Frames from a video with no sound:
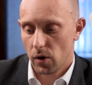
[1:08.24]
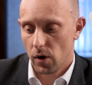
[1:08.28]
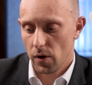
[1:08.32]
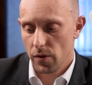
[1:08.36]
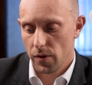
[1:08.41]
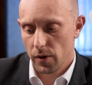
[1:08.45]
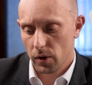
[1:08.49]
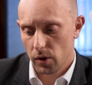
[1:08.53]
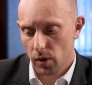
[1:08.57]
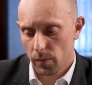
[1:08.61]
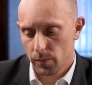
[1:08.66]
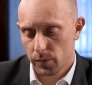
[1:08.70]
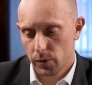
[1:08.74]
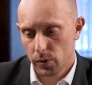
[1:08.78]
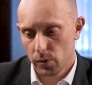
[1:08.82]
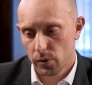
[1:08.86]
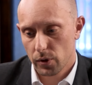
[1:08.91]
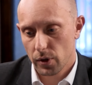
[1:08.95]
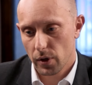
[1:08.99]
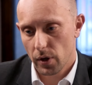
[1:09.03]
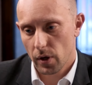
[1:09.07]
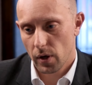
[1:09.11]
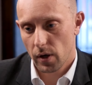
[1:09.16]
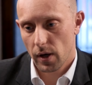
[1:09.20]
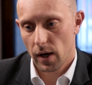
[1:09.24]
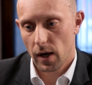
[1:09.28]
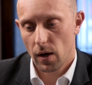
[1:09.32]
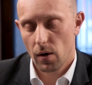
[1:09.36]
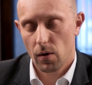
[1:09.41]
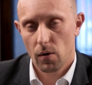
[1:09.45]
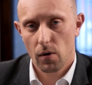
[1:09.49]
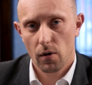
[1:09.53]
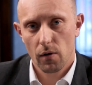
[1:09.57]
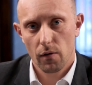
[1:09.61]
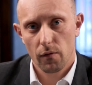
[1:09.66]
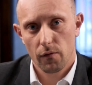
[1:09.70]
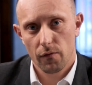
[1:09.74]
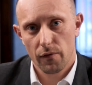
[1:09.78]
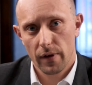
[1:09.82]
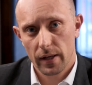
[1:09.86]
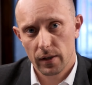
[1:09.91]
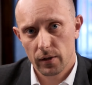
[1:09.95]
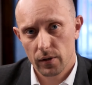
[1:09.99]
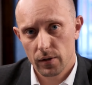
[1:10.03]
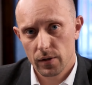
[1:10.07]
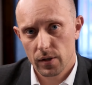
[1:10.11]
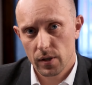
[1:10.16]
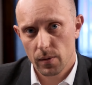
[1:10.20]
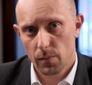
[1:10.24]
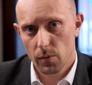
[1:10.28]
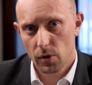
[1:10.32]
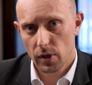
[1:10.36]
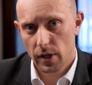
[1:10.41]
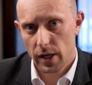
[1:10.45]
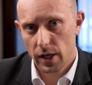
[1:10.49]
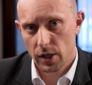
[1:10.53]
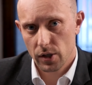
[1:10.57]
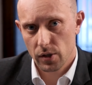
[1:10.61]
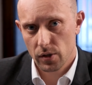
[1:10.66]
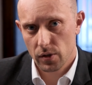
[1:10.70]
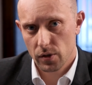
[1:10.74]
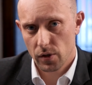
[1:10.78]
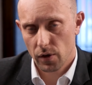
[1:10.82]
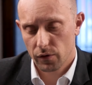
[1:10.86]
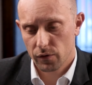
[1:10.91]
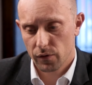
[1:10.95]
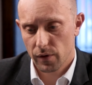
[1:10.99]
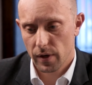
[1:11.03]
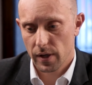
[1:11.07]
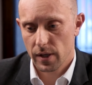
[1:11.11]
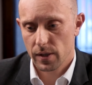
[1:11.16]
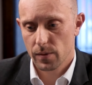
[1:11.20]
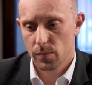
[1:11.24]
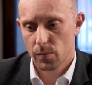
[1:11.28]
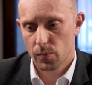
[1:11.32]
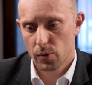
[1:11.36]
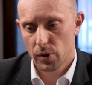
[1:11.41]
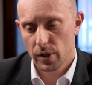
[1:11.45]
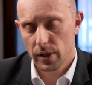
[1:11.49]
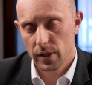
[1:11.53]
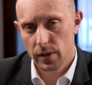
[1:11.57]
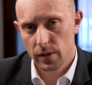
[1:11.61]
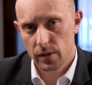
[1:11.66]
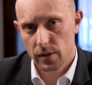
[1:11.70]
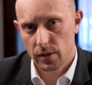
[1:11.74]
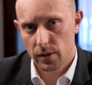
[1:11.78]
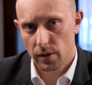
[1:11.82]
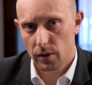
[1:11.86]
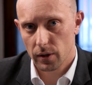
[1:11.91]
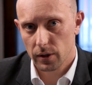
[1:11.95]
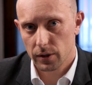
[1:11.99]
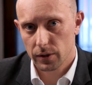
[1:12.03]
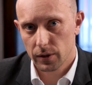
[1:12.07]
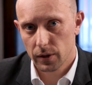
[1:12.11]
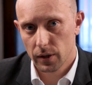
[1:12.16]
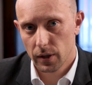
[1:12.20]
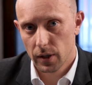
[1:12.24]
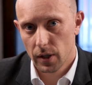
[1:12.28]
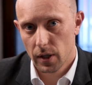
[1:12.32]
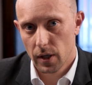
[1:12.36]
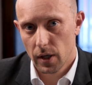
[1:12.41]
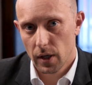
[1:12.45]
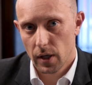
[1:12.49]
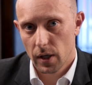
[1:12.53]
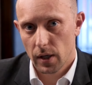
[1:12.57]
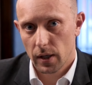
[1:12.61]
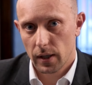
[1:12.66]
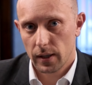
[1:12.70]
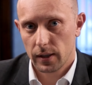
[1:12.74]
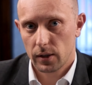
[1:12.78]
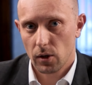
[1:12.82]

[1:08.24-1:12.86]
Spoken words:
on the computer, our PHACON simulation software is pre-installed. It